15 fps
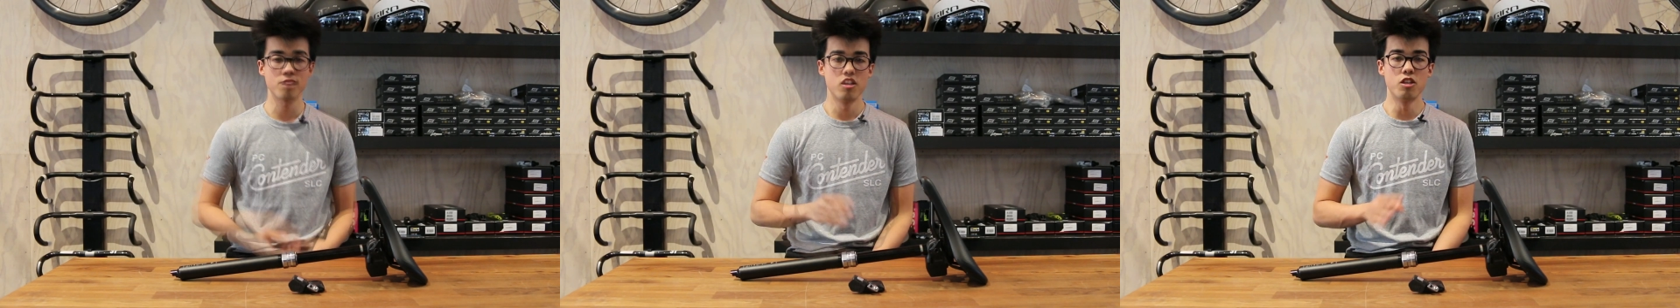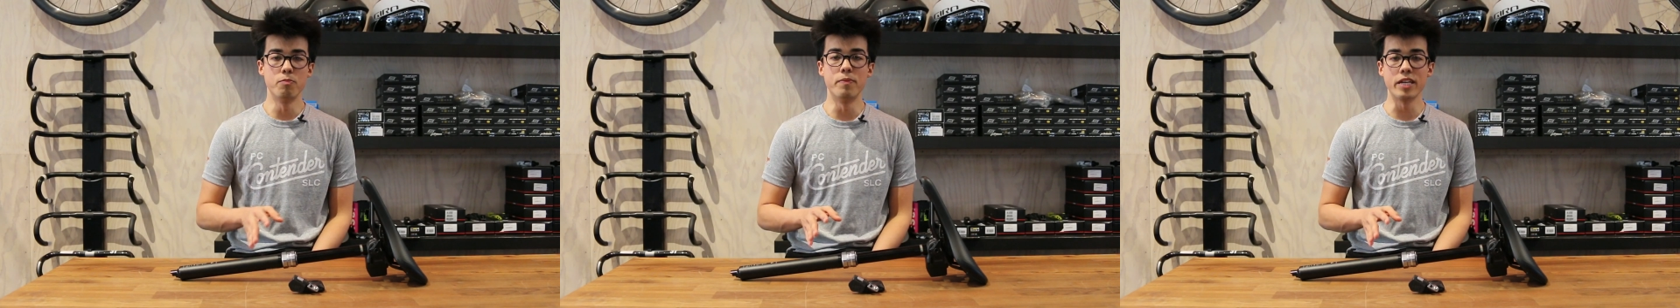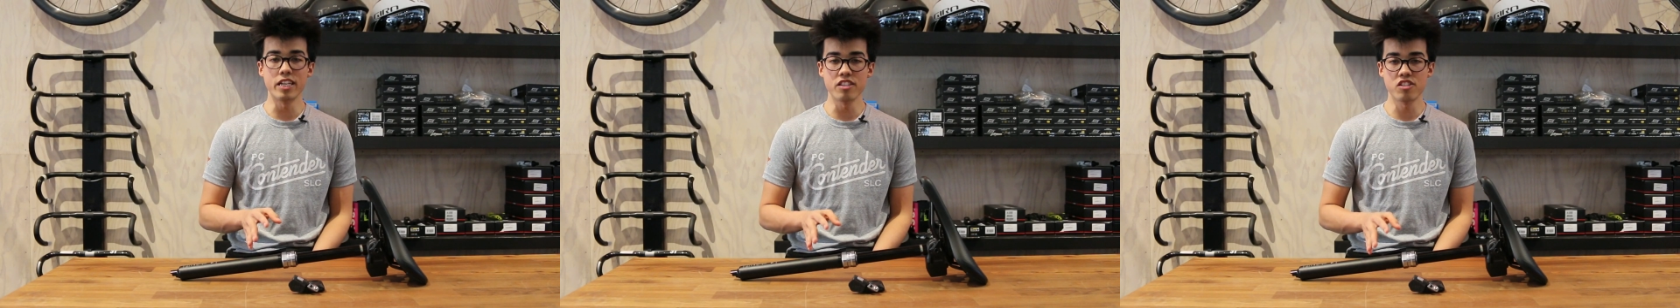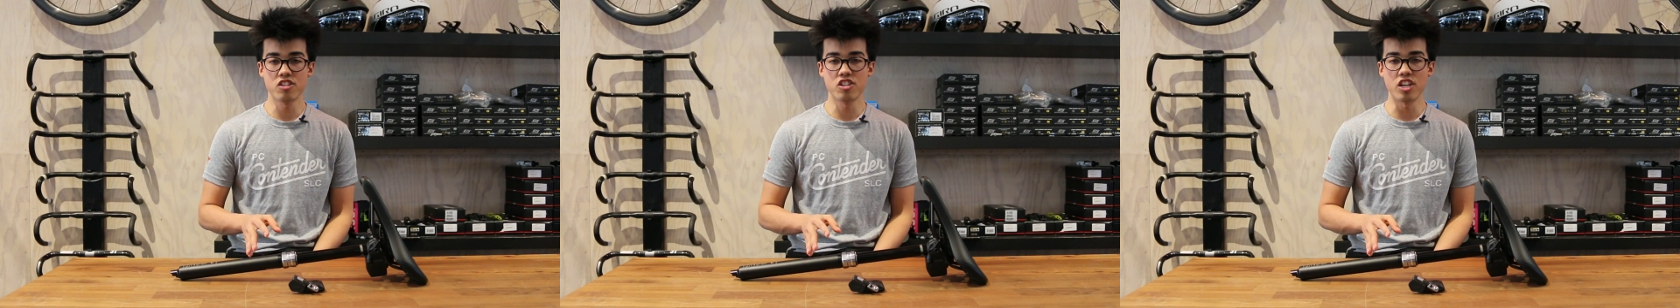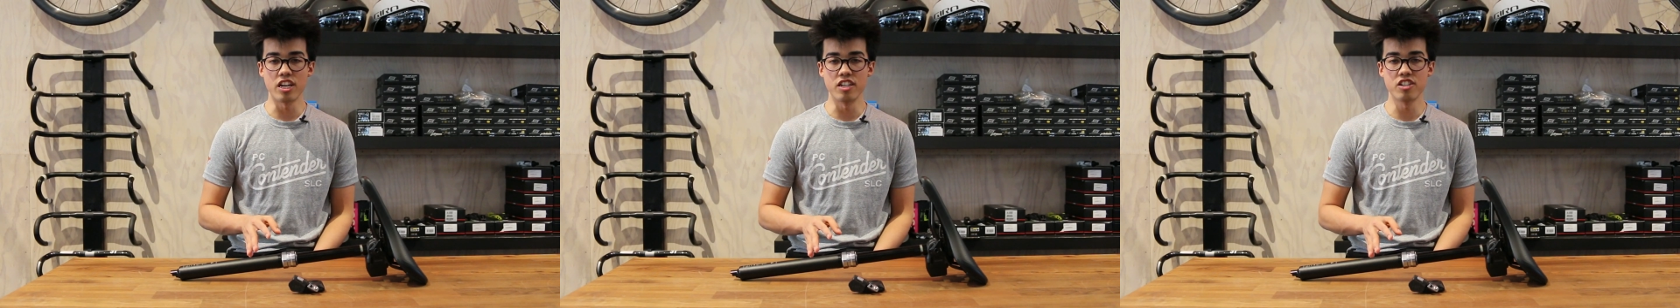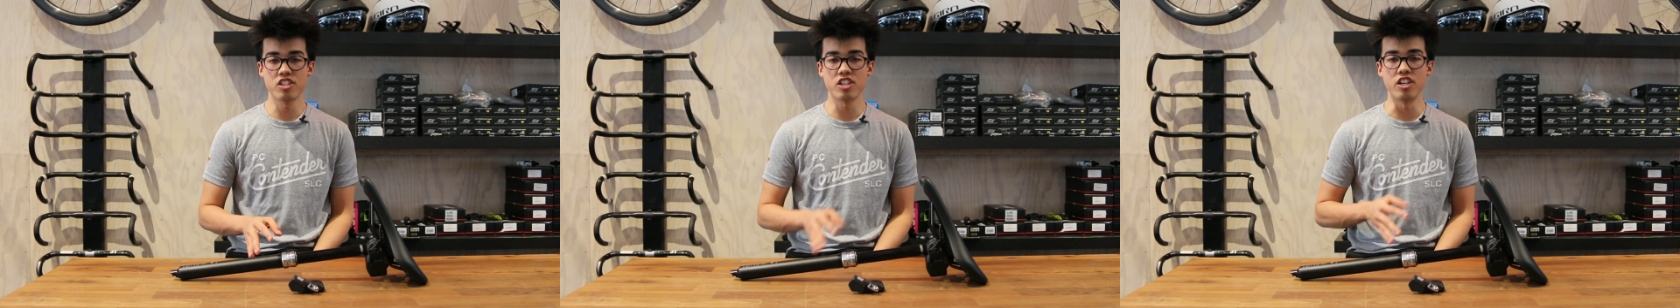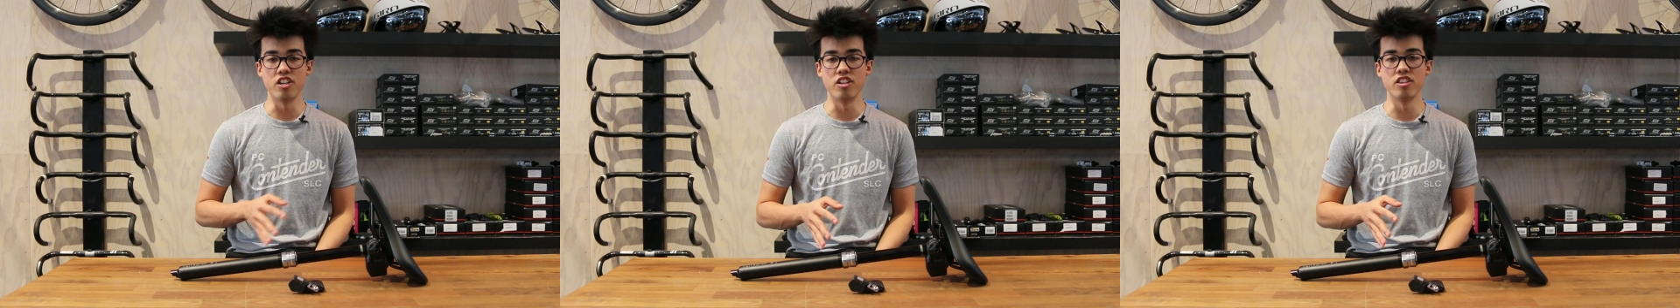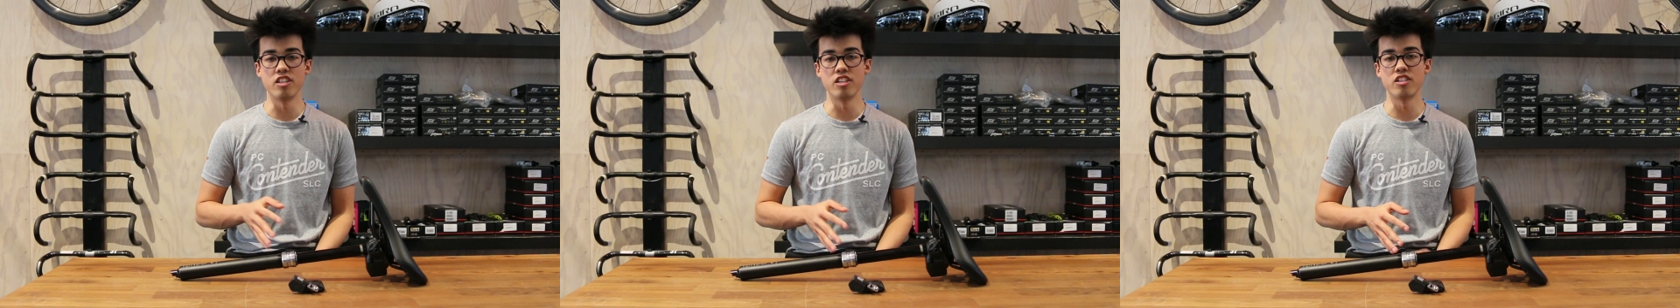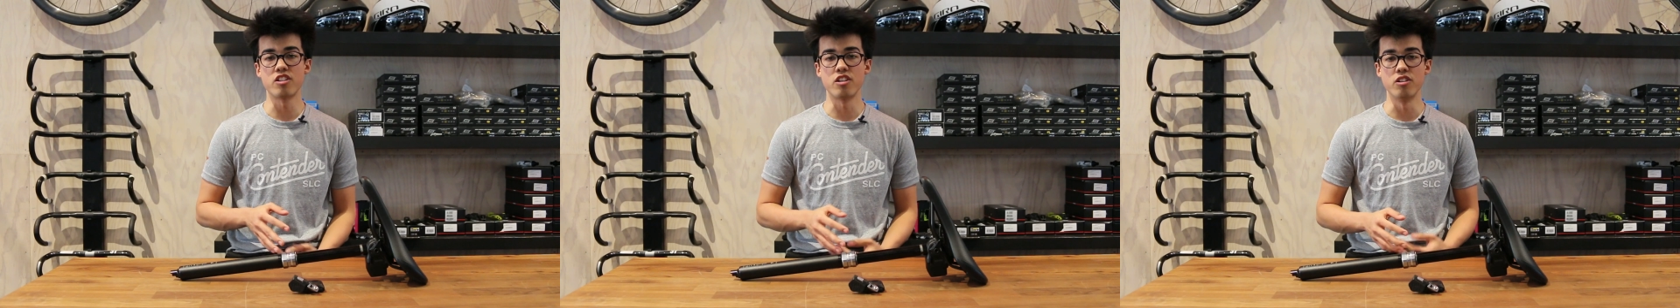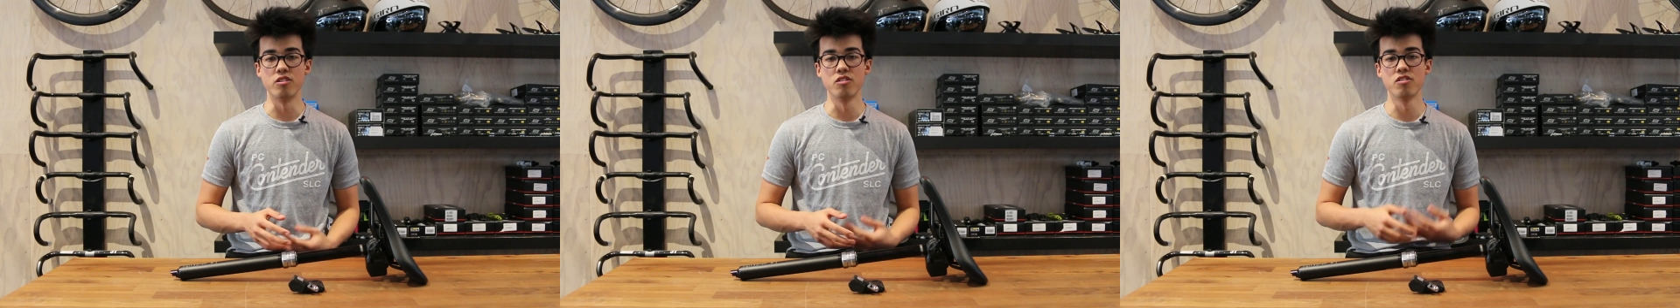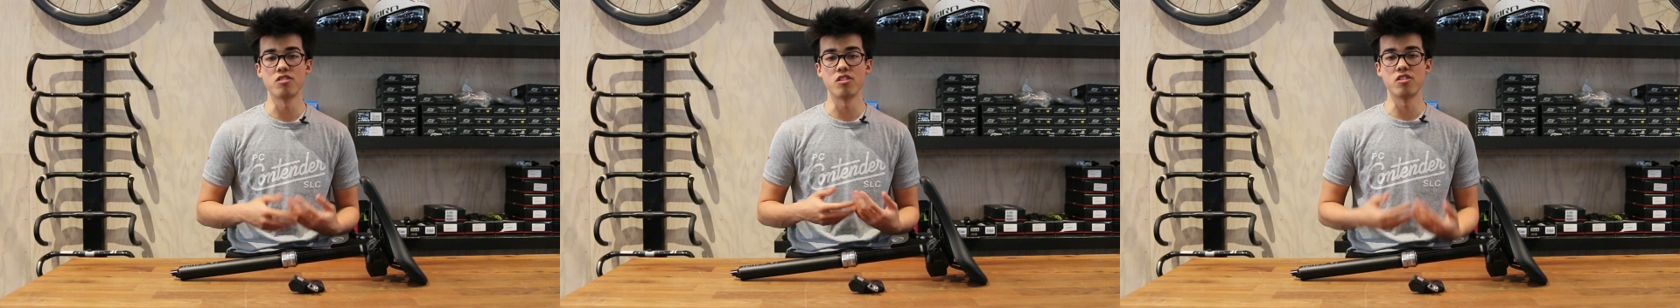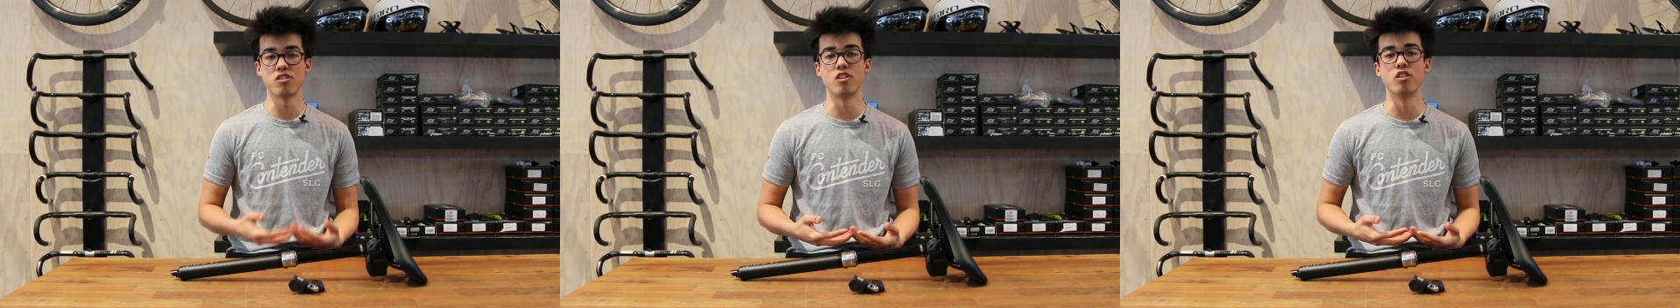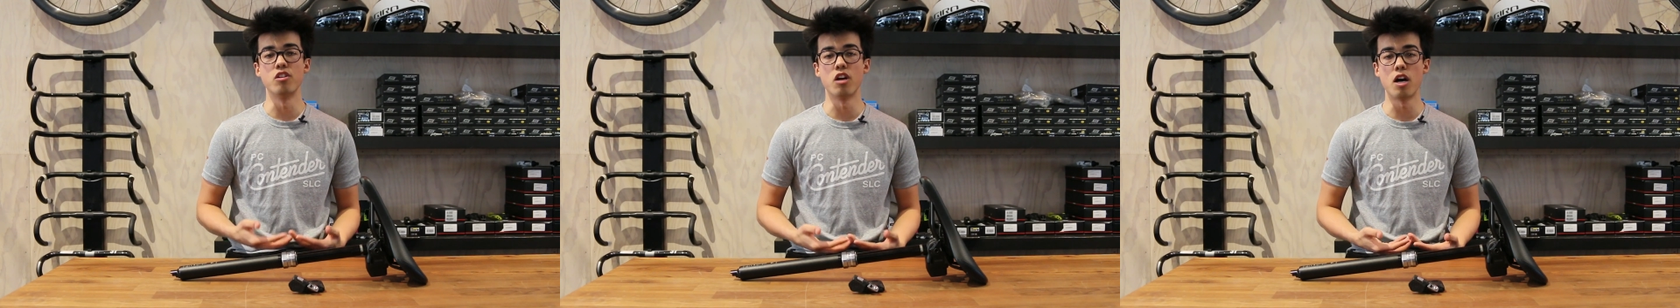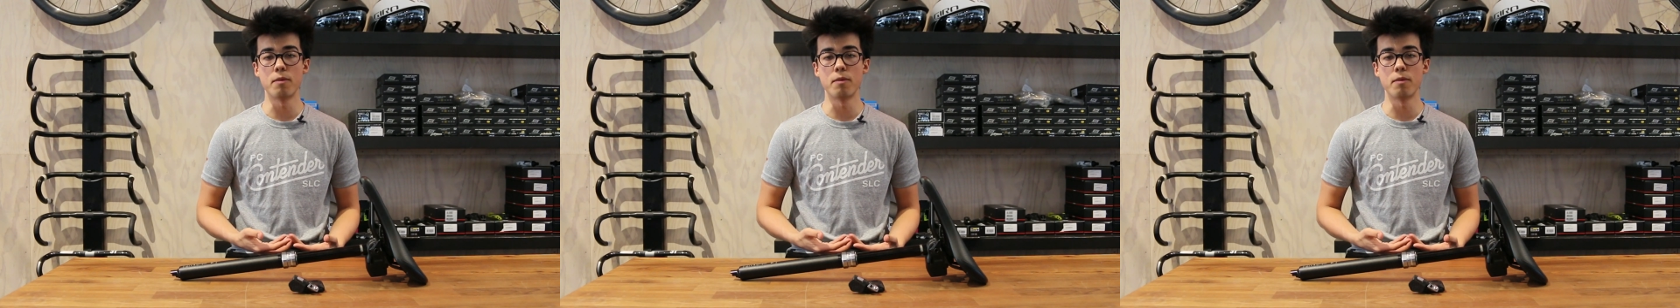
The biggest change here in the internals is the